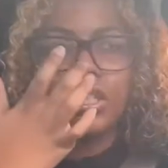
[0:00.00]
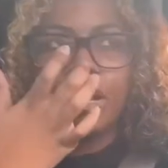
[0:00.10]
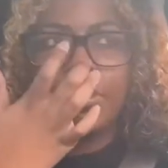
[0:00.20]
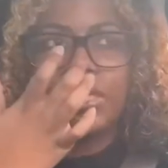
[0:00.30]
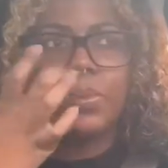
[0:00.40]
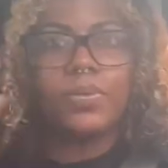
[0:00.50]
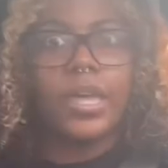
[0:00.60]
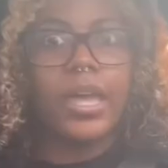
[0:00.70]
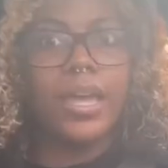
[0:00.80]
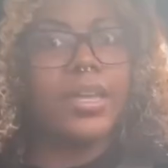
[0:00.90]
armpits with
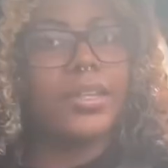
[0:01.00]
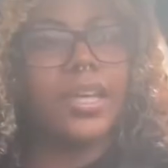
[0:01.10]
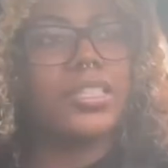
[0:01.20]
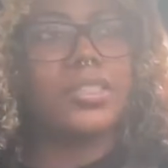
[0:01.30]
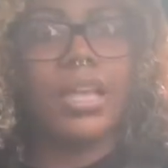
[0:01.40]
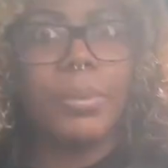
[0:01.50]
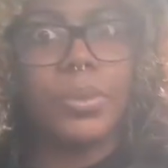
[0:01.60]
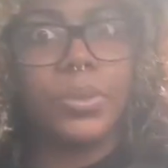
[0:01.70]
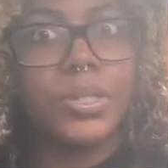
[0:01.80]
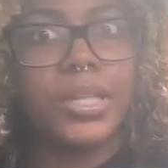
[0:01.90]
that, like slap it
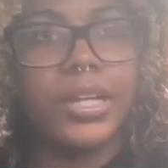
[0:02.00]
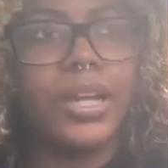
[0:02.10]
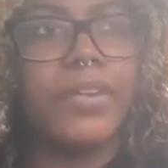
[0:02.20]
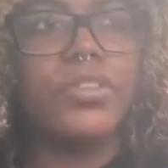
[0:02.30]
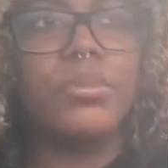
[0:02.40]
on there after you